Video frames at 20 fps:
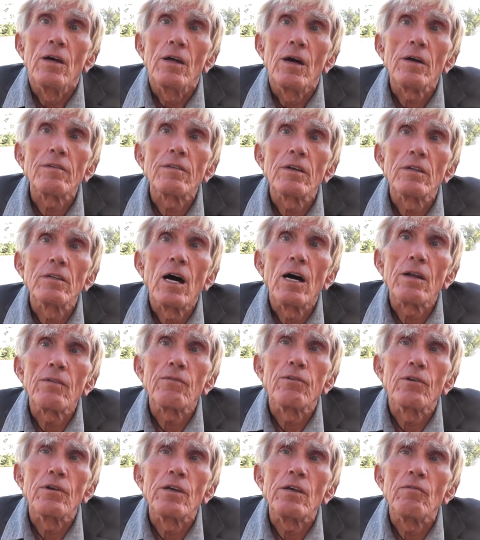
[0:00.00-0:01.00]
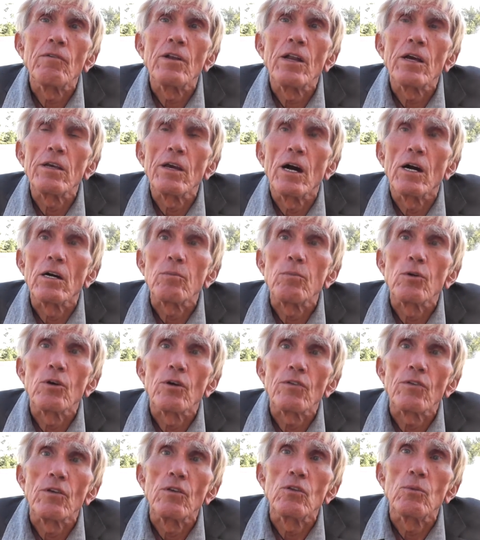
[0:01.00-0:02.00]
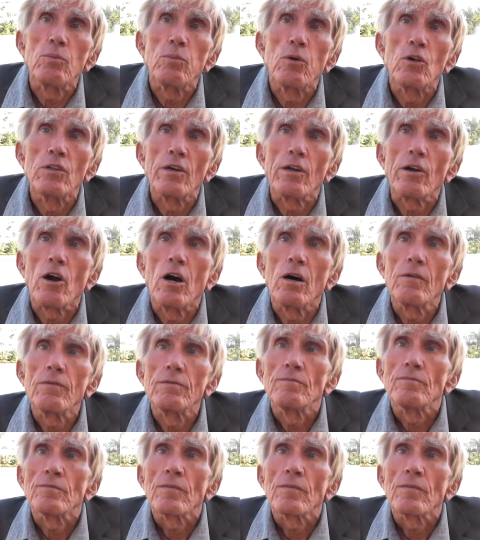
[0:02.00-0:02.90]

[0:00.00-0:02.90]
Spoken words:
That's a lot for even a young person to pull it off.